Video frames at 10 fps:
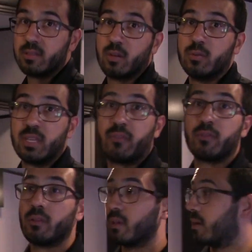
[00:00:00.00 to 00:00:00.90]
So
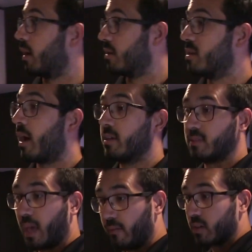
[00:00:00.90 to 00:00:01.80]
definitely uh,
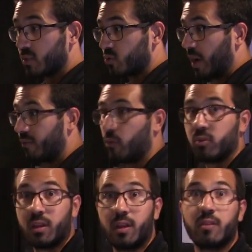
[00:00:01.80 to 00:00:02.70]
nice having a
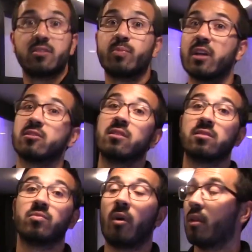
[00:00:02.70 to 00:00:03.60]
tri-fold in here, especially a
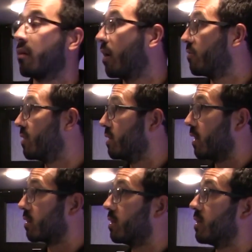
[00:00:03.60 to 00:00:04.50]
smaller R V
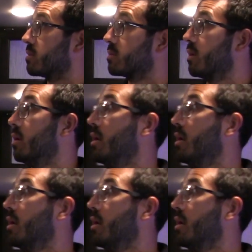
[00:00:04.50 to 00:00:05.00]
like this.